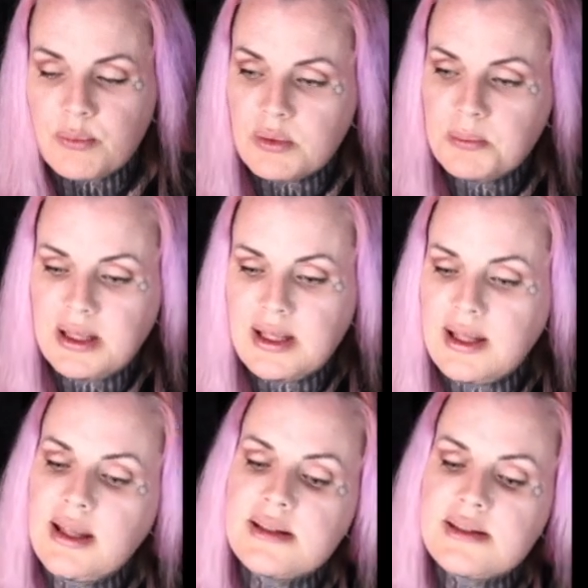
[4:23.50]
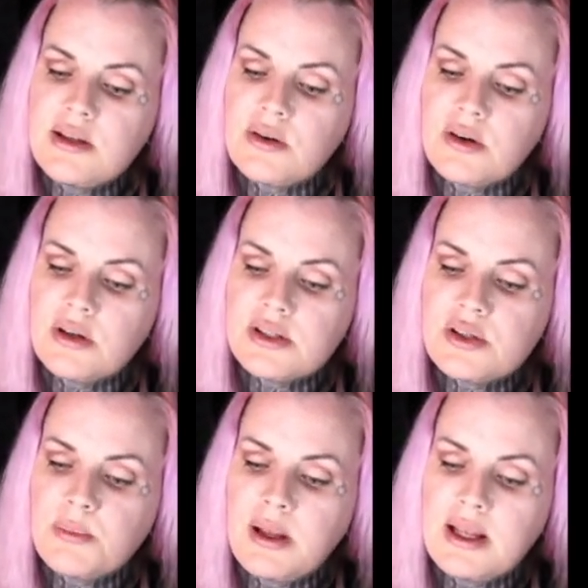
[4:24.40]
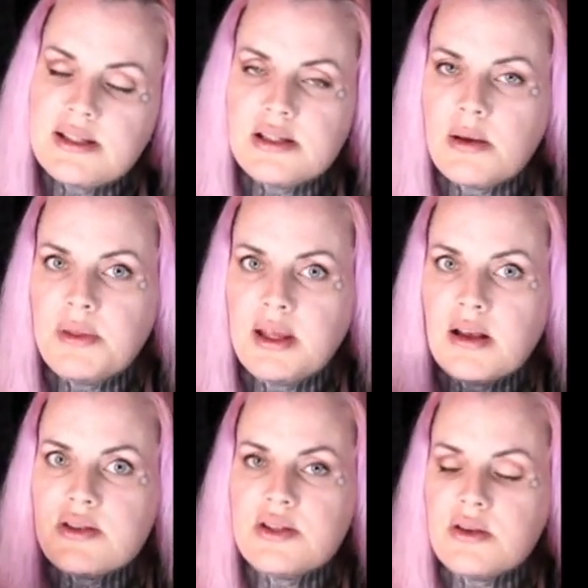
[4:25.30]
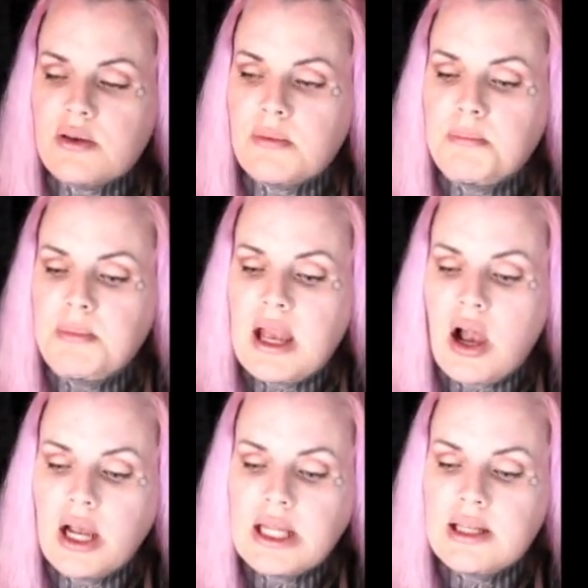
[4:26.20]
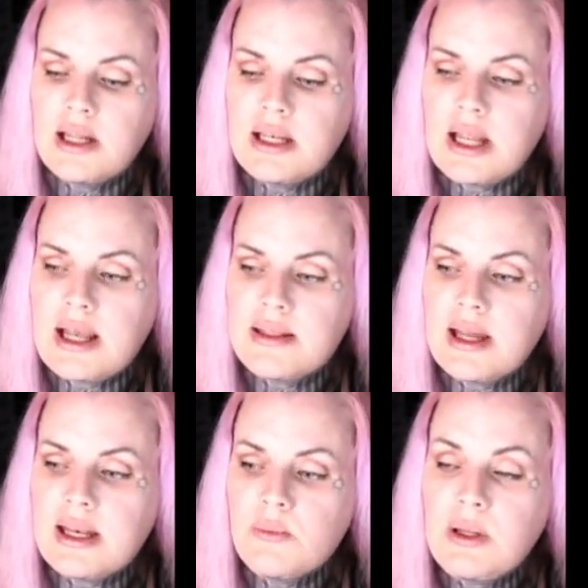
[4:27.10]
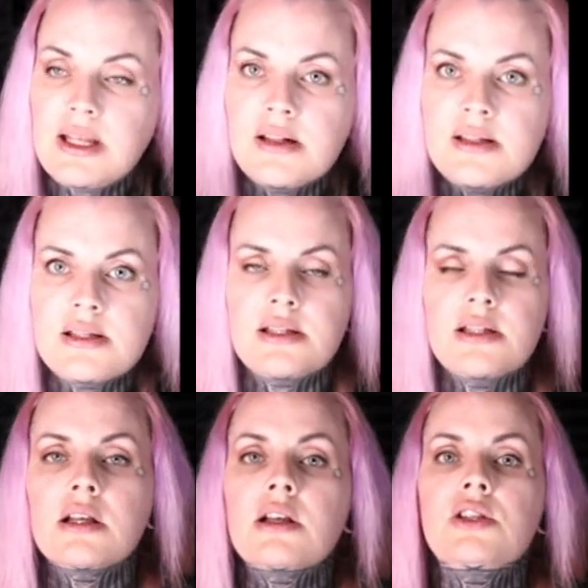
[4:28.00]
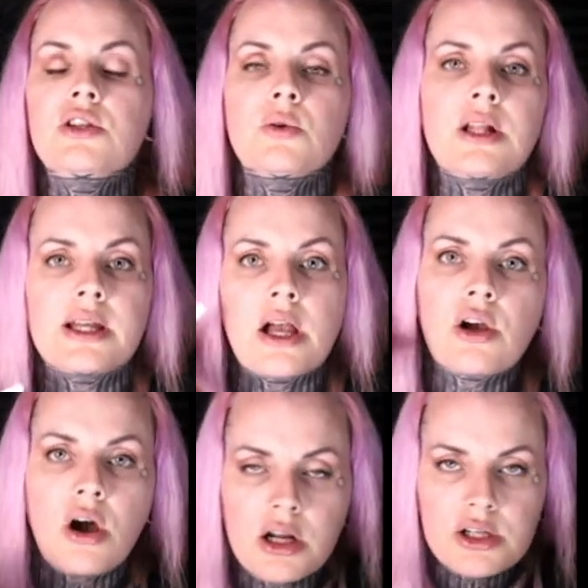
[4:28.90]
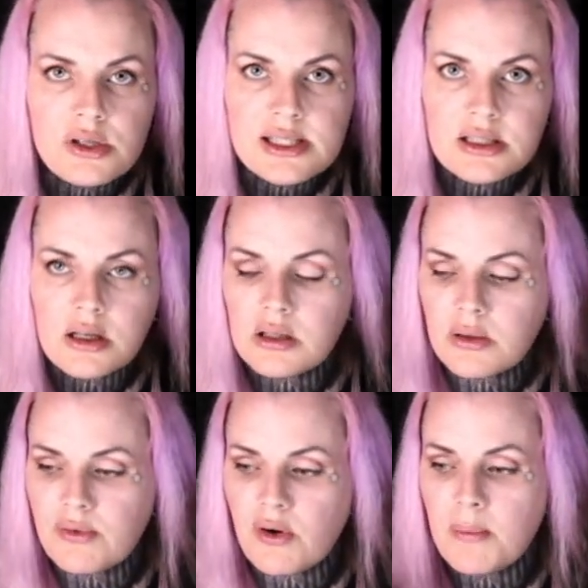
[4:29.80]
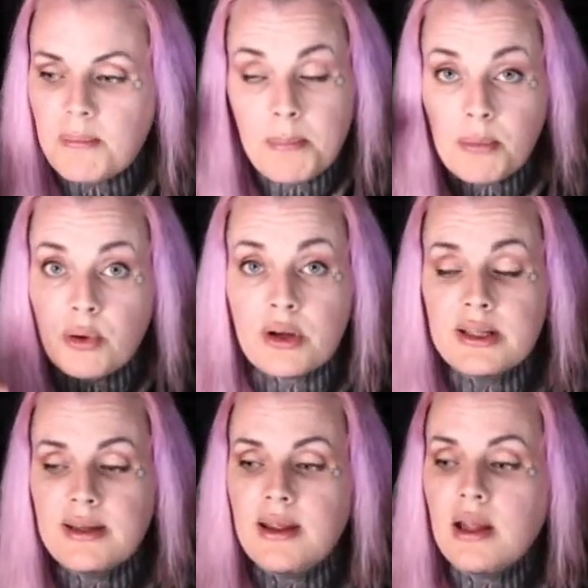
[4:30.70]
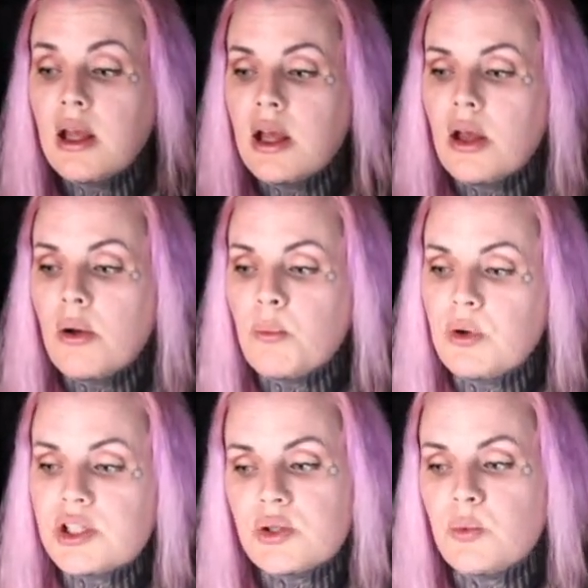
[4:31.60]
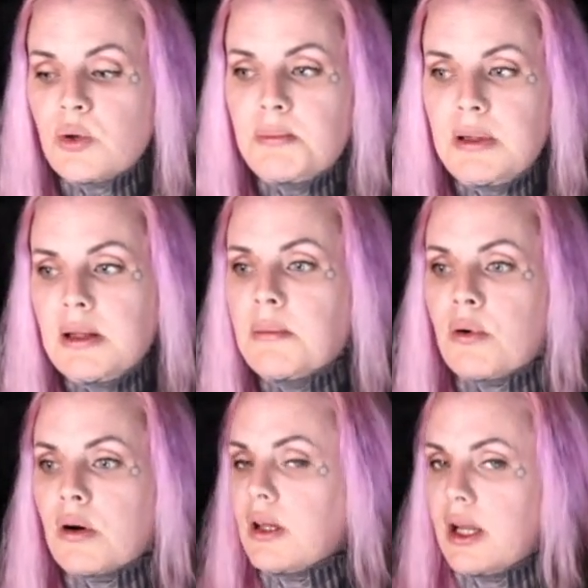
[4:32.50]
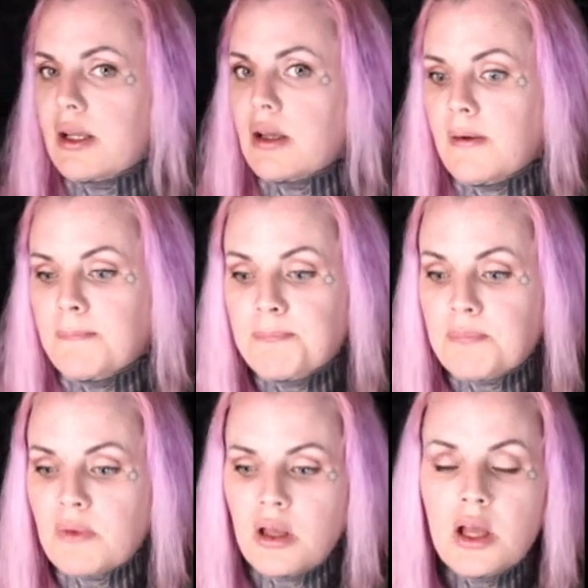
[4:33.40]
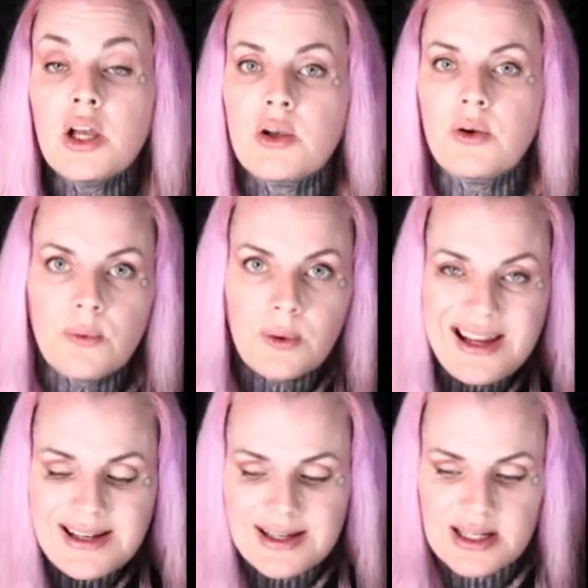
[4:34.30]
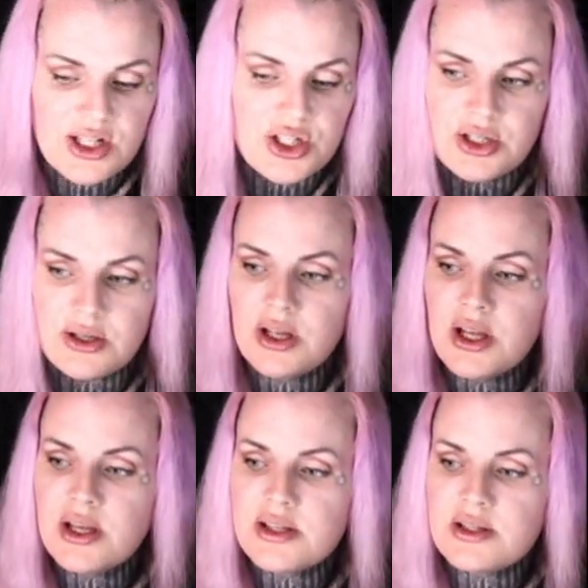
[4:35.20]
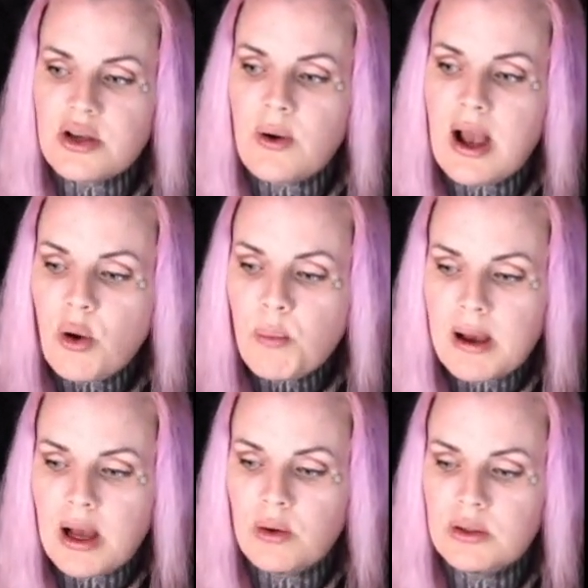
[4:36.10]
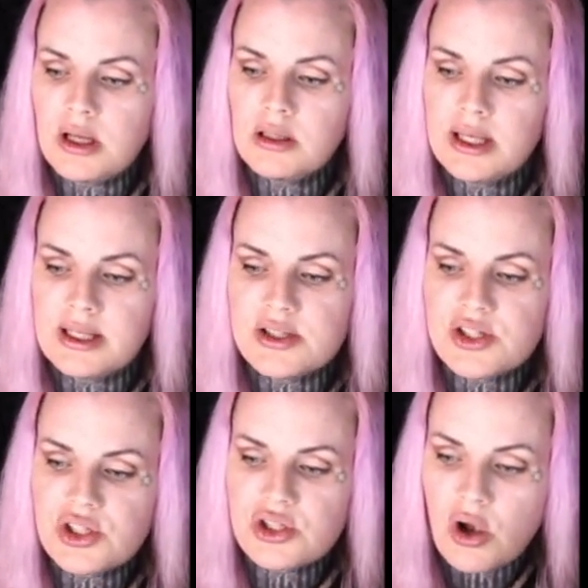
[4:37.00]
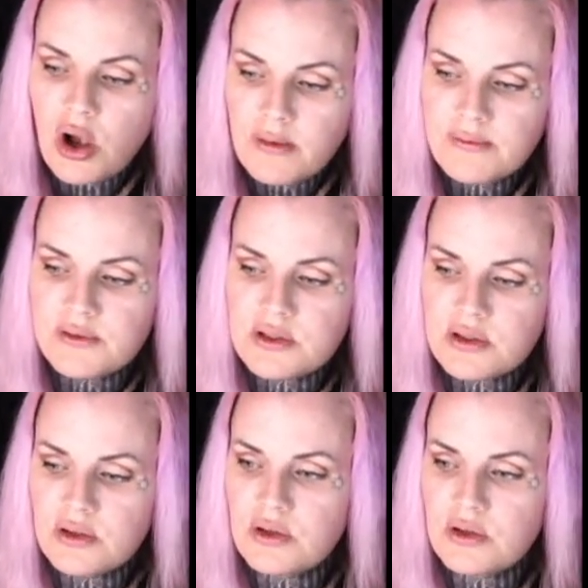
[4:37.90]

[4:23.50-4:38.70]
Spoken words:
will be easier to make something else behind it, and then we could do like a contrast color from burgundy, which would be more like a greenish. So how about like a soft